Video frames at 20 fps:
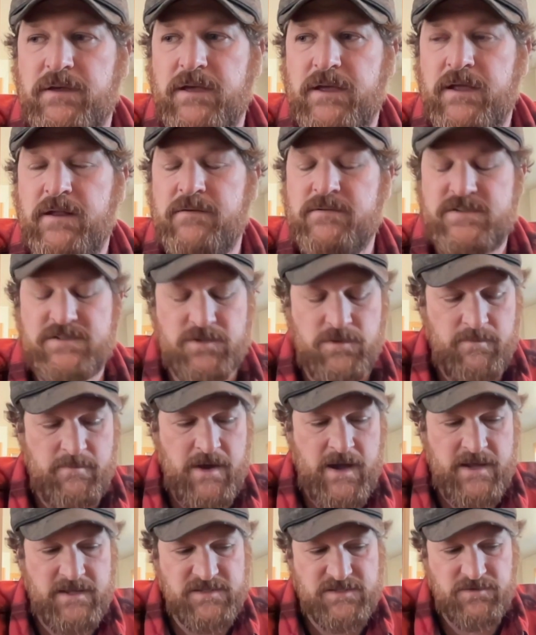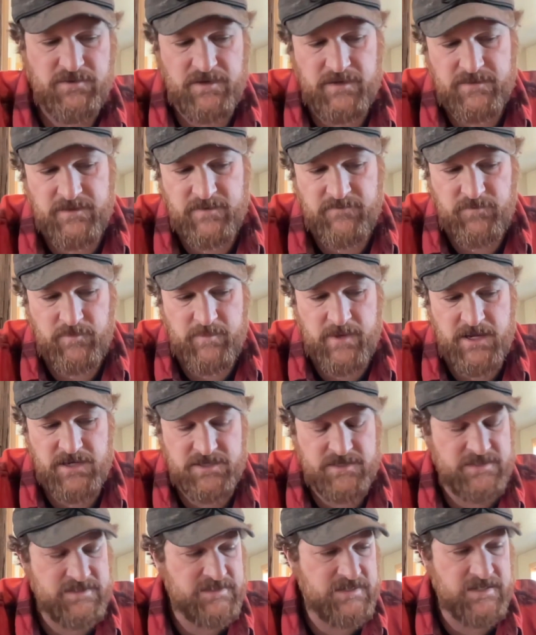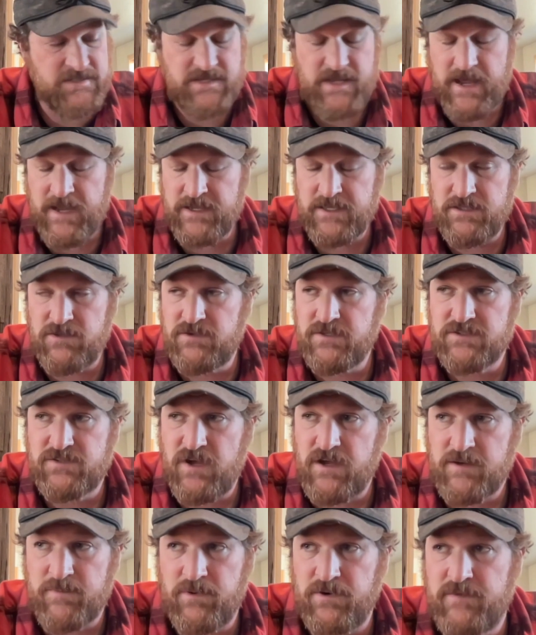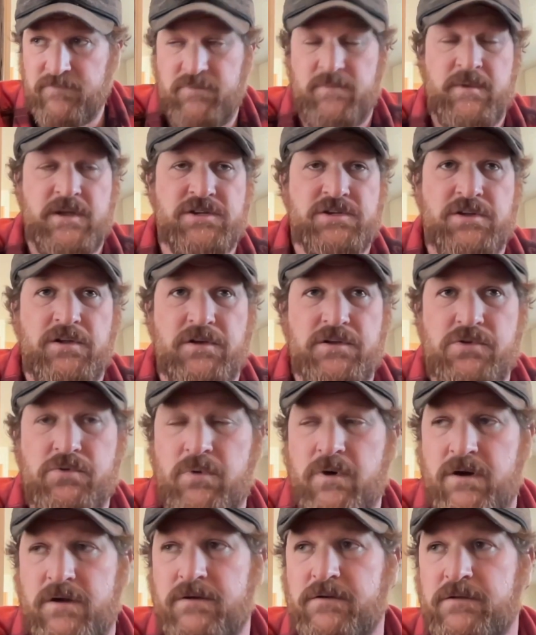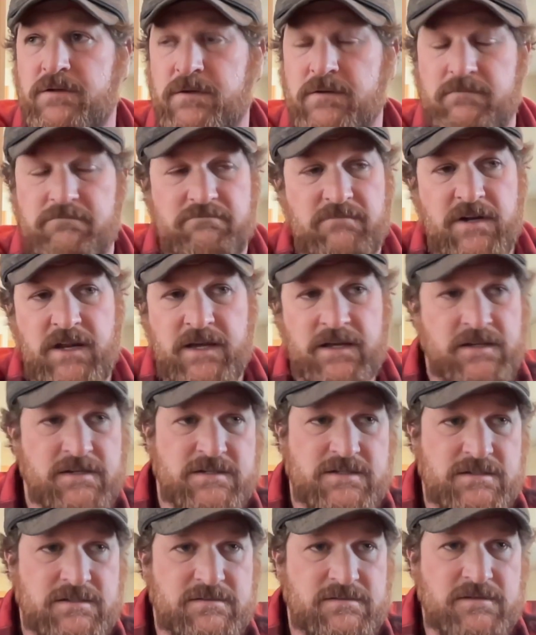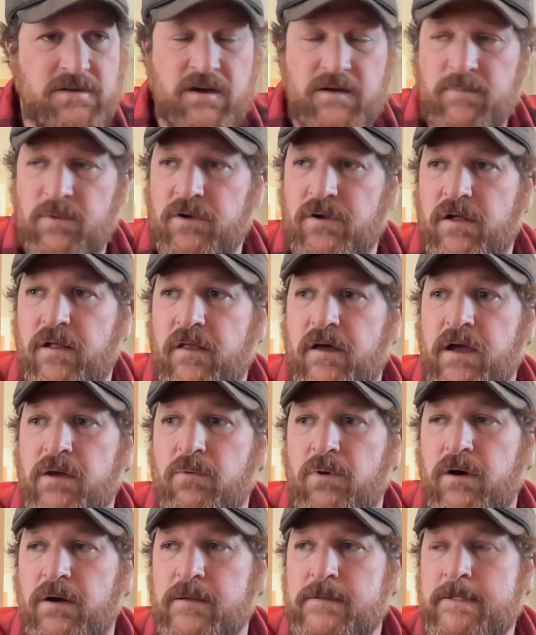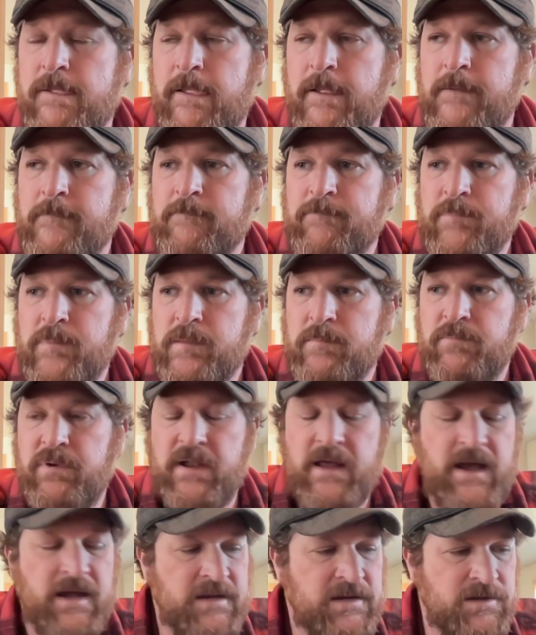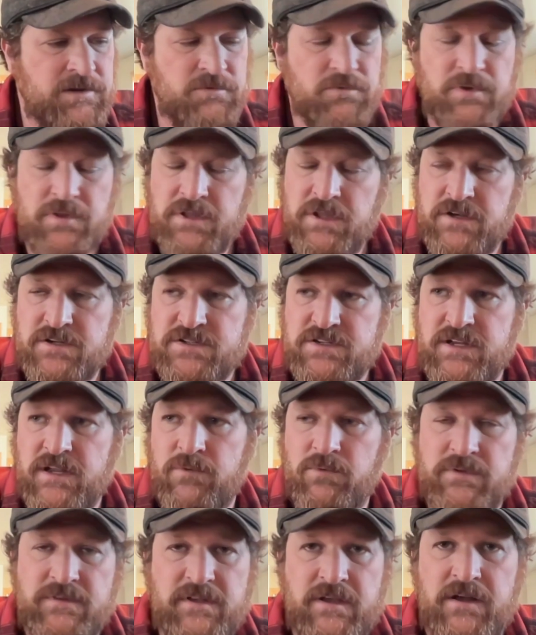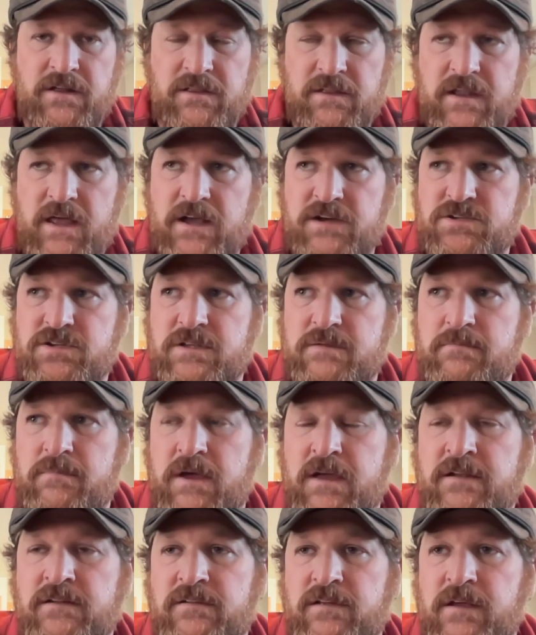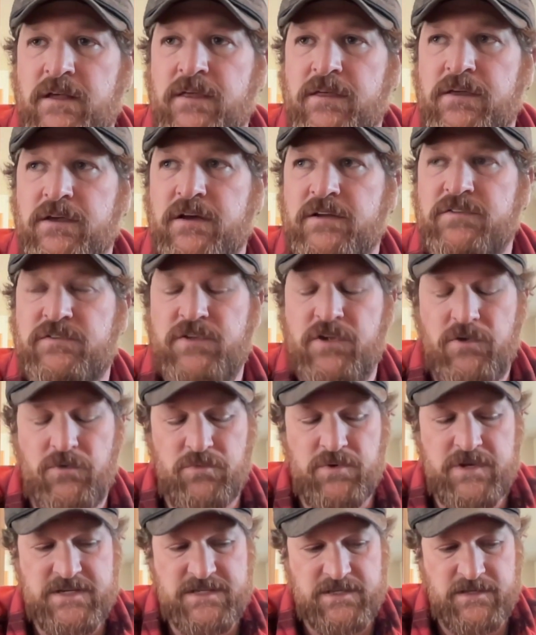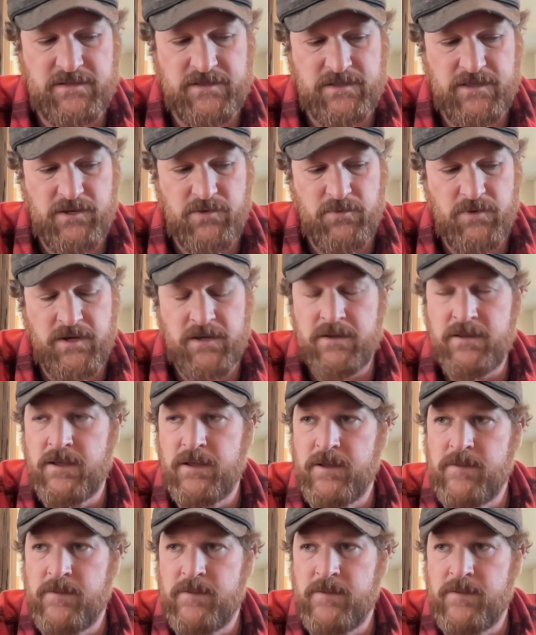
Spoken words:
And so my story on the inflammation is this. You can talk about inflammation all you want, and I can talk about it all I want. But I didn't really understand what the hell it actually meant until recently when